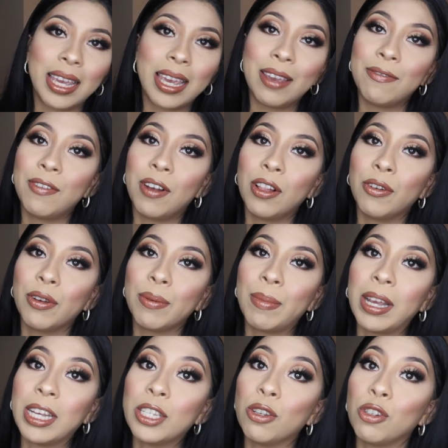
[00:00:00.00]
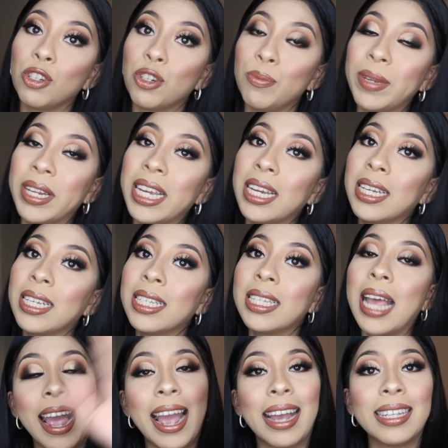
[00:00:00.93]
Keep following my social
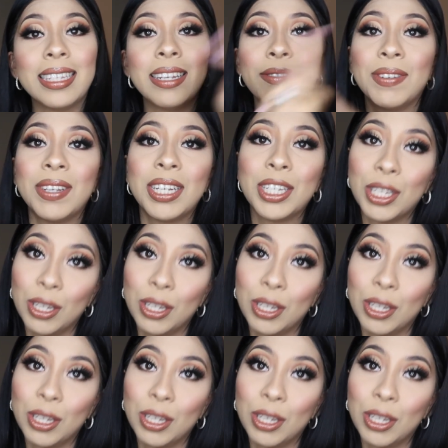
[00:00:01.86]
medias at Tiffany